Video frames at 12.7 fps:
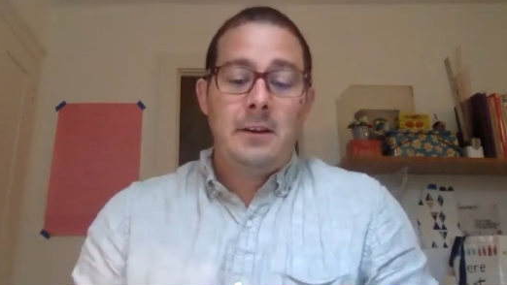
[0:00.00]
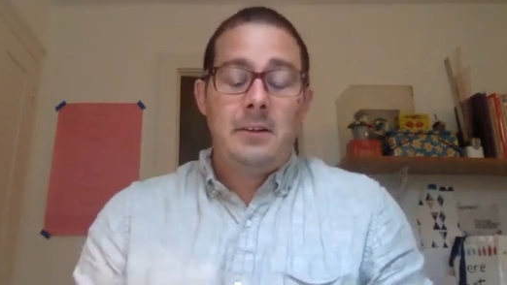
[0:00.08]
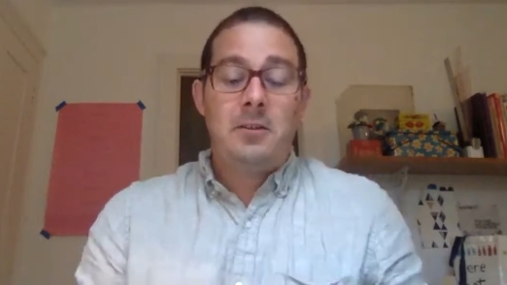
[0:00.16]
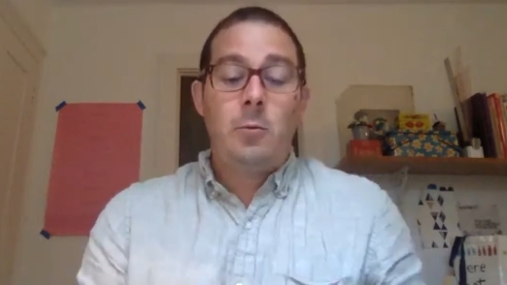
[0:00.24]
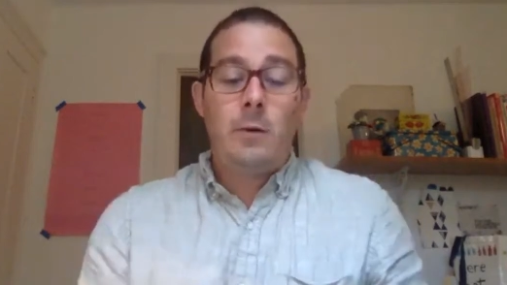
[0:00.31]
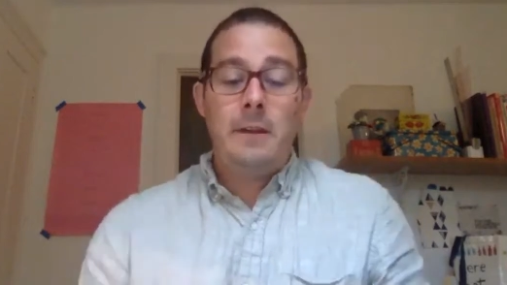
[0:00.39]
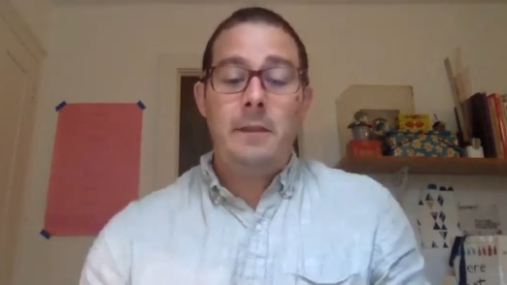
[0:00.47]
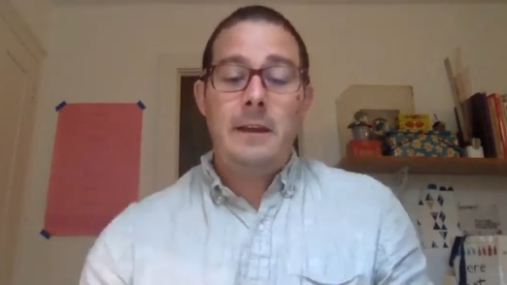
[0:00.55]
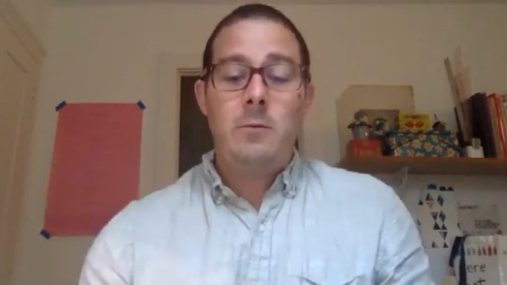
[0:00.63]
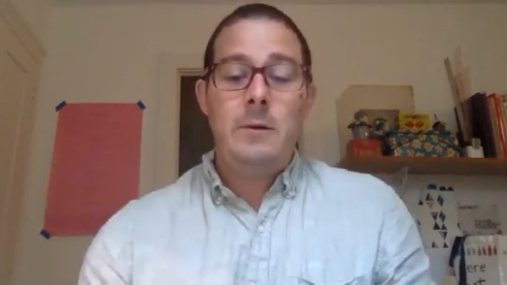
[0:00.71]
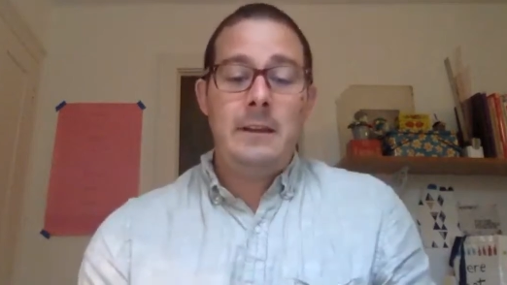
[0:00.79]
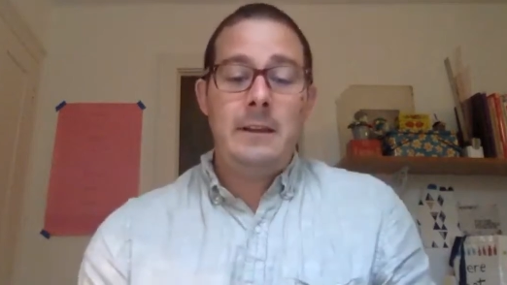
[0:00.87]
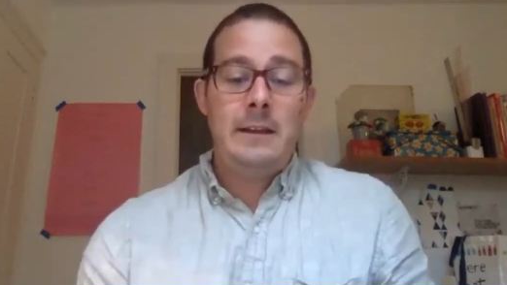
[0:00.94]
So one thing
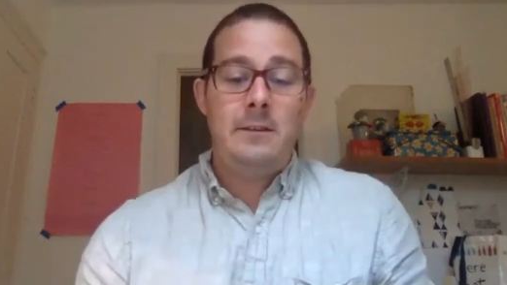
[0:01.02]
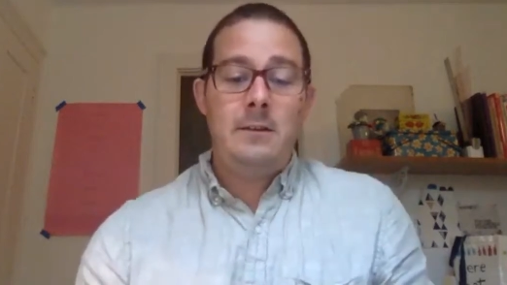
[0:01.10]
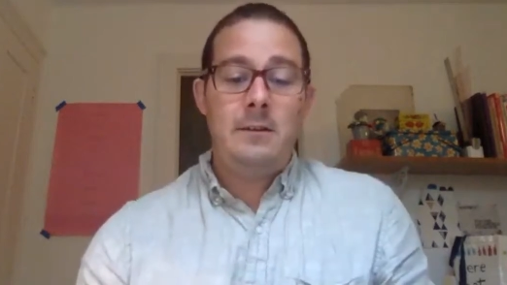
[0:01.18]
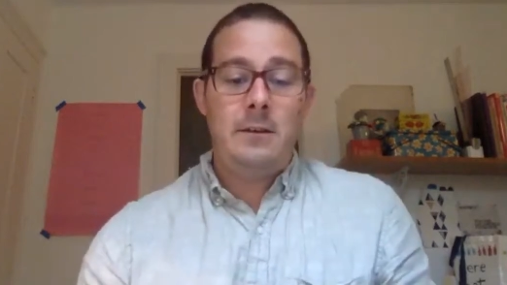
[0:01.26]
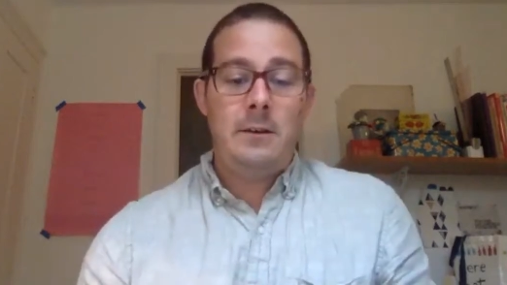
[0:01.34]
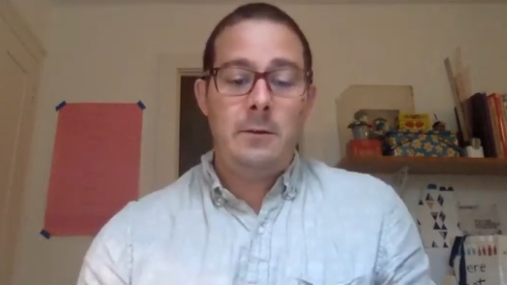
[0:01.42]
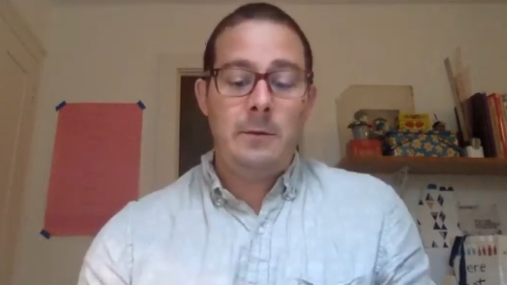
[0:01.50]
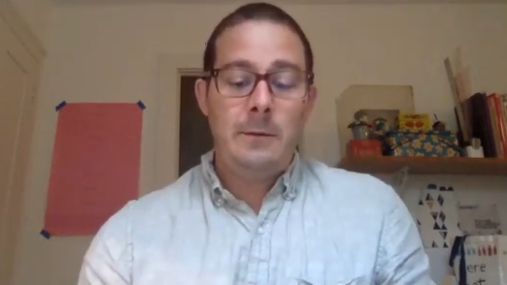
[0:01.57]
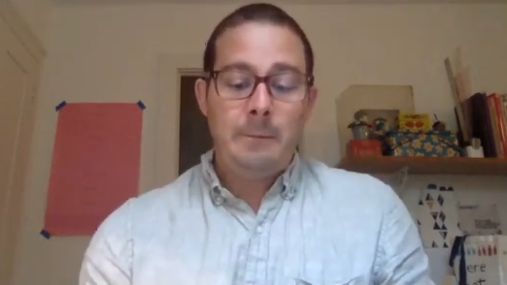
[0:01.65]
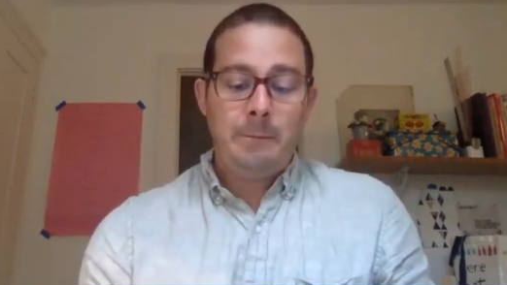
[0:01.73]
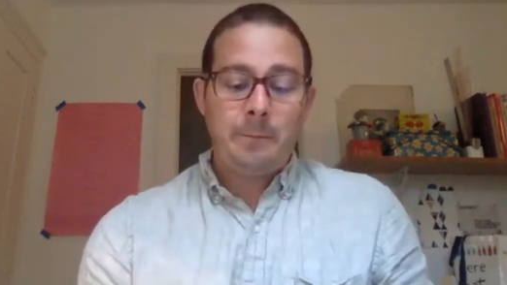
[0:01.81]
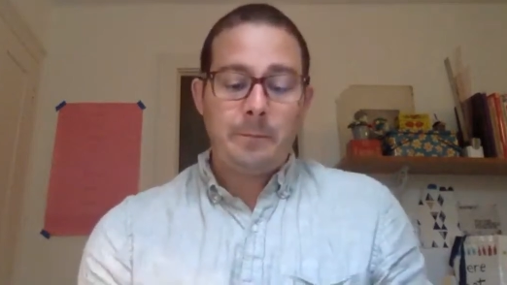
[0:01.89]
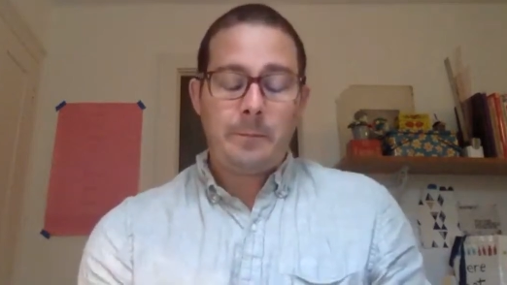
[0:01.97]
we need to do
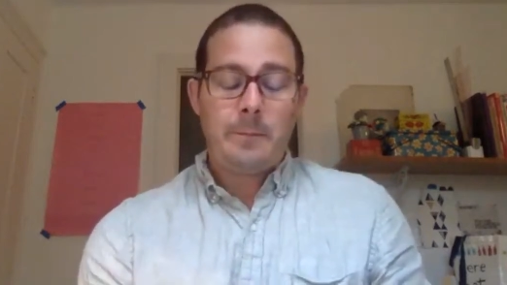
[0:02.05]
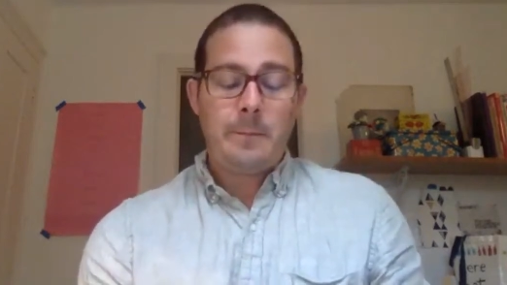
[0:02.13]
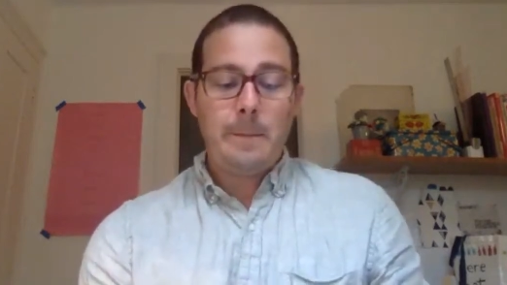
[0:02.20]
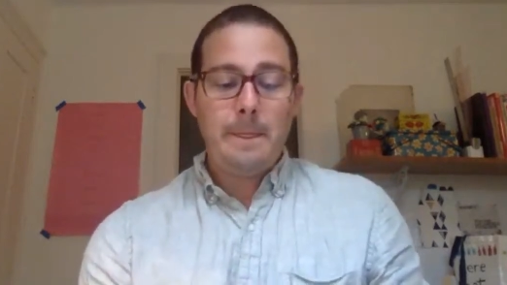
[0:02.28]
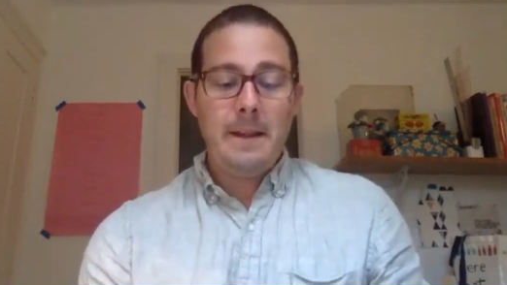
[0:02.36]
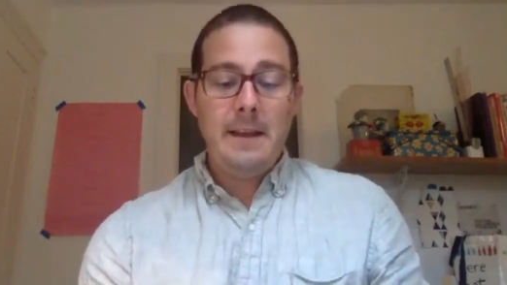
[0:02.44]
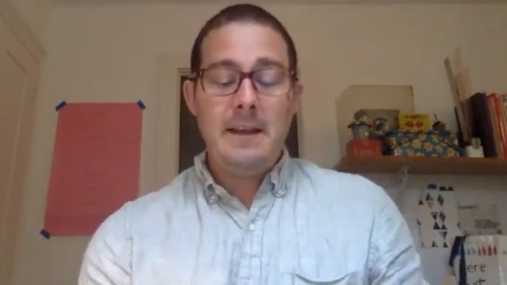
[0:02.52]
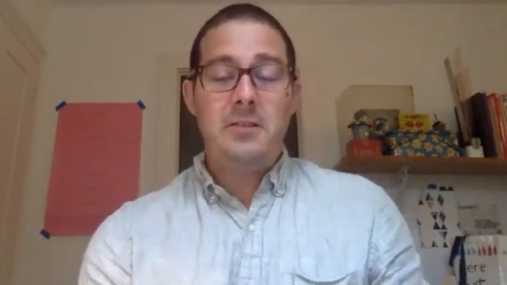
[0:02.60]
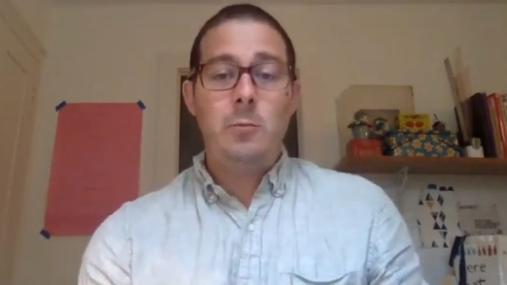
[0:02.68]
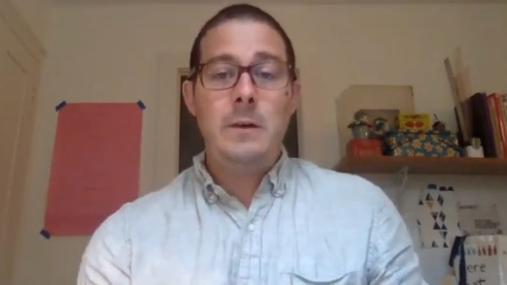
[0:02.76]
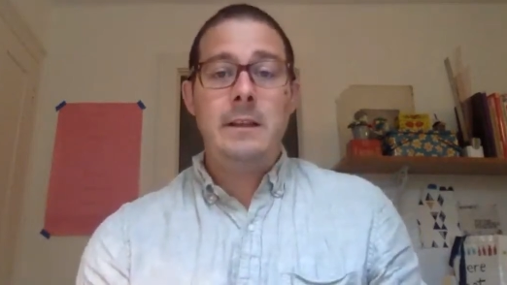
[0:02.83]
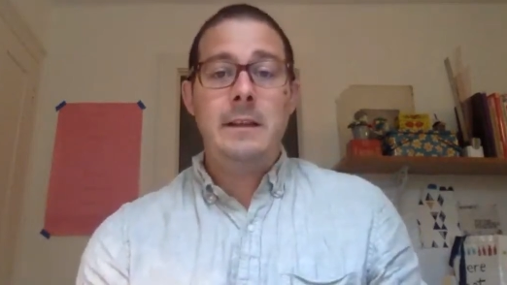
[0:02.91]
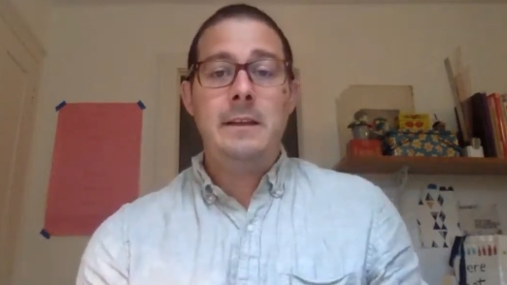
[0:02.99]
is we
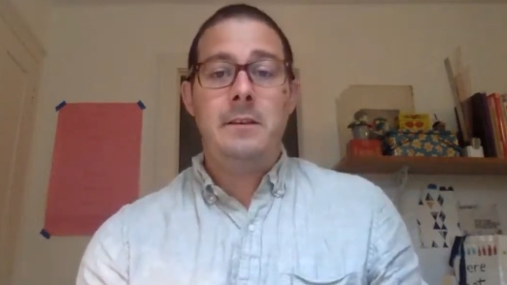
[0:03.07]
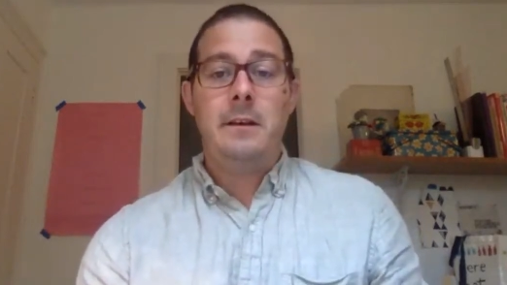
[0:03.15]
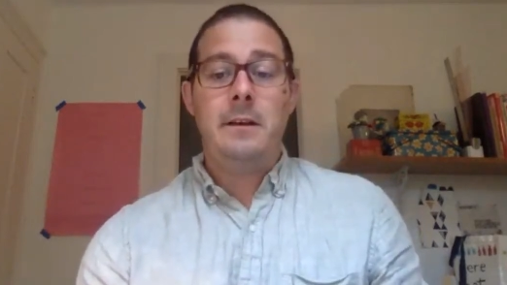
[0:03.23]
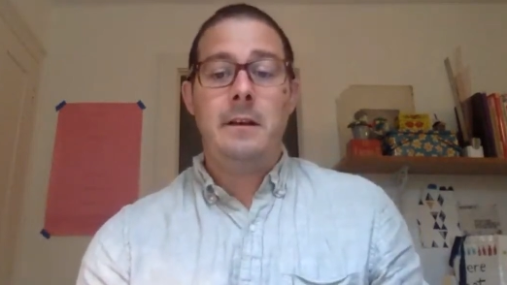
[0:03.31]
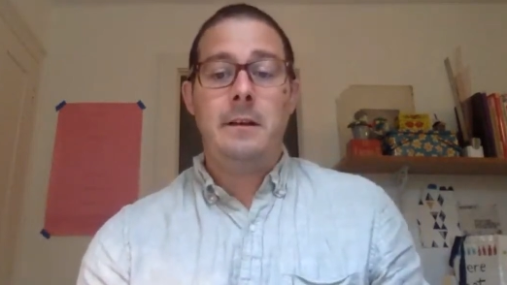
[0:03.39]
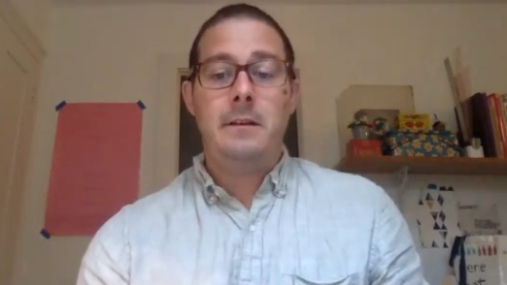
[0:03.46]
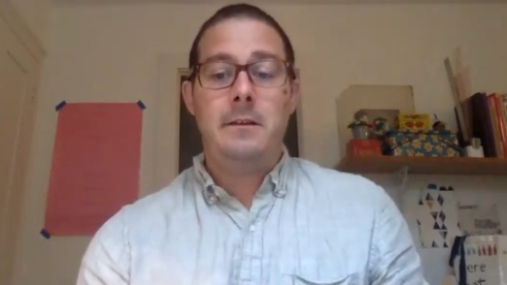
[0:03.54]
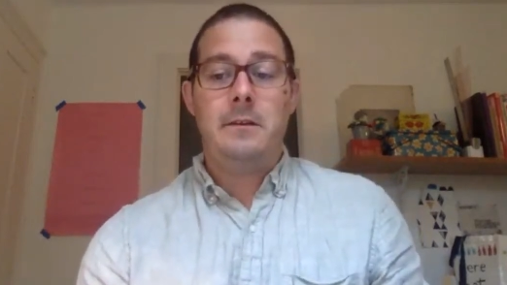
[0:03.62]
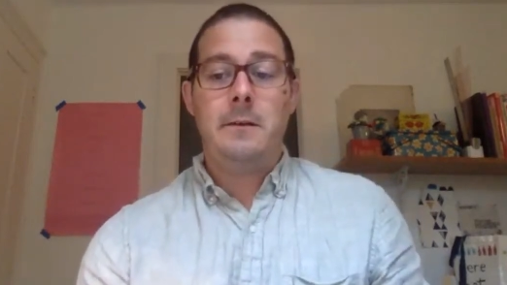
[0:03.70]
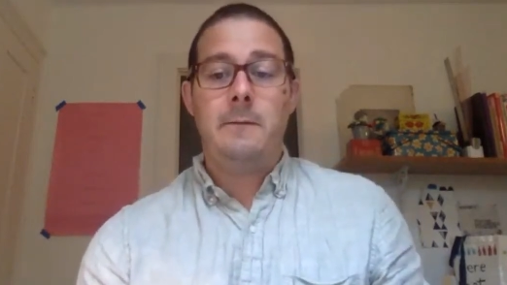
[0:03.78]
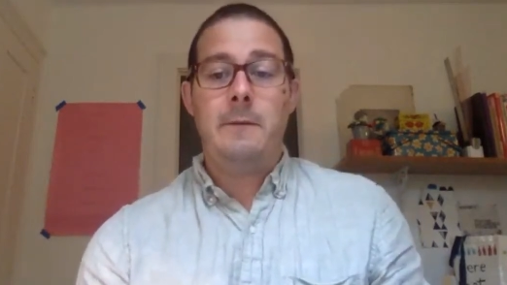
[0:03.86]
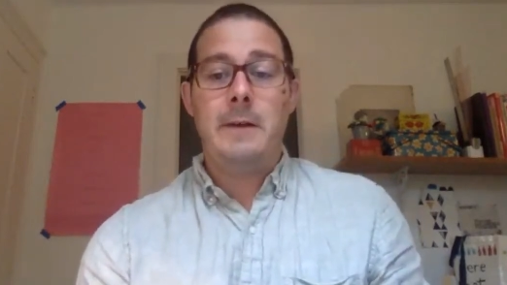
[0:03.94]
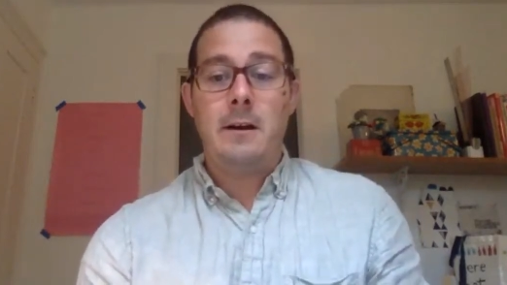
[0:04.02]
need to
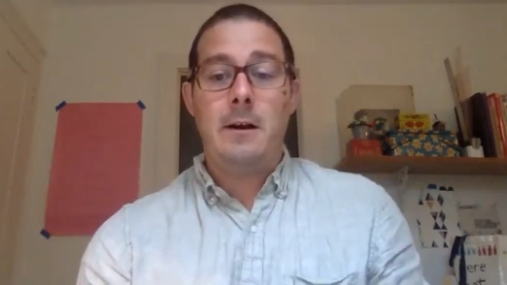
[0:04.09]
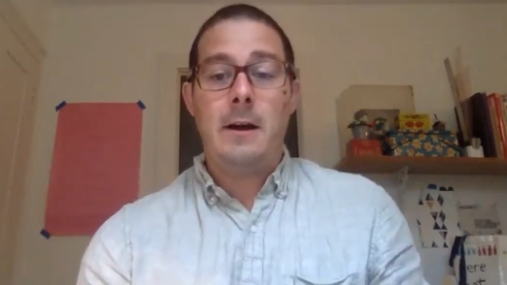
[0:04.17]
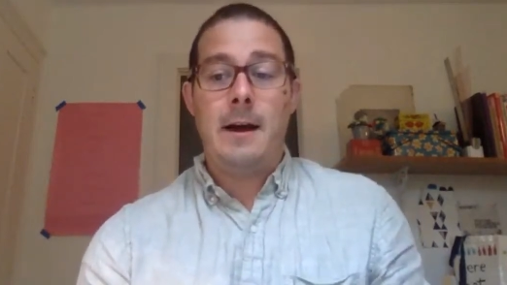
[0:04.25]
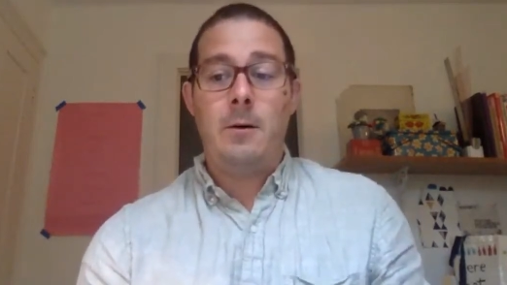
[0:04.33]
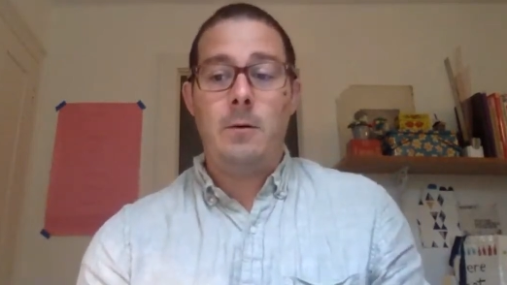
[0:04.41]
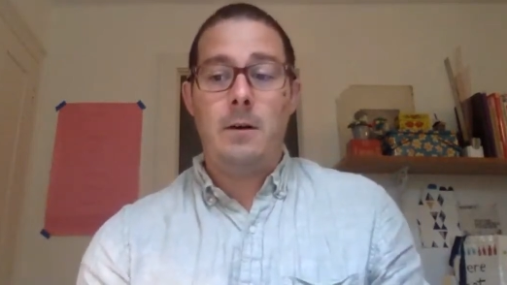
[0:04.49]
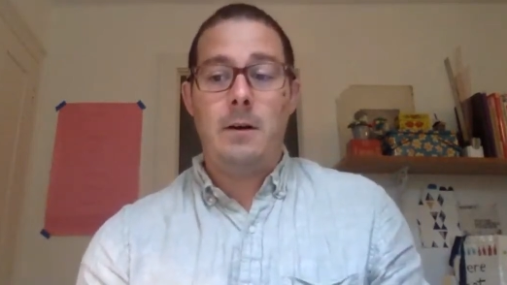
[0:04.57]
figure out